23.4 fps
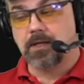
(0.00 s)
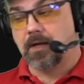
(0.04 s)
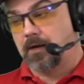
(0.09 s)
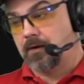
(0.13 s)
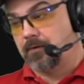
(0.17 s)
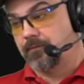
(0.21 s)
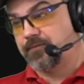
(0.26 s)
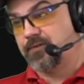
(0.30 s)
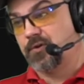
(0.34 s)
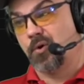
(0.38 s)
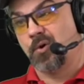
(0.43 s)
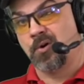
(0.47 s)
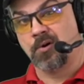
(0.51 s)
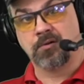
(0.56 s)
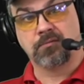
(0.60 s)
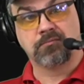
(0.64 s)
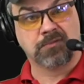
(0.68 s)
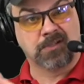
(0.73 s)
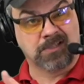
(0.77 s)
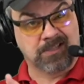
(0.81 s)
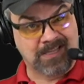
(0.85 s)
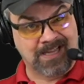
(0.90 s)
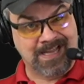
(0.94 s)
of your
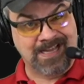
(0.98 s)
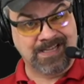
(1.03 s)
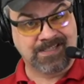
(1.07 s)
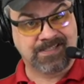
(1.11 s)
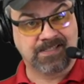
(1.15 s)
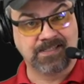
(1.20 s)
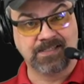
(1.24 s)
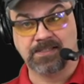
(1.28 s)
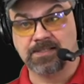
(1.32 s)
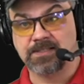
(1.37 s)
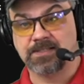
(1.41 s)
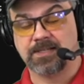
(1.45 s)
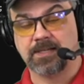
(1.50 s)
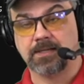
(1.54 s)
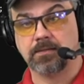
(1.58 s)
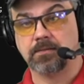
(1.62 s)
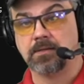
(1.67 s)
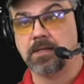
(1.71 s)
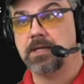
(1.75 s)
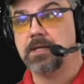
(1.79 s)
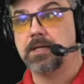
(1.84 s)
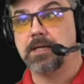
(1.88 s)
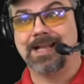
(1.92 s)
classes and,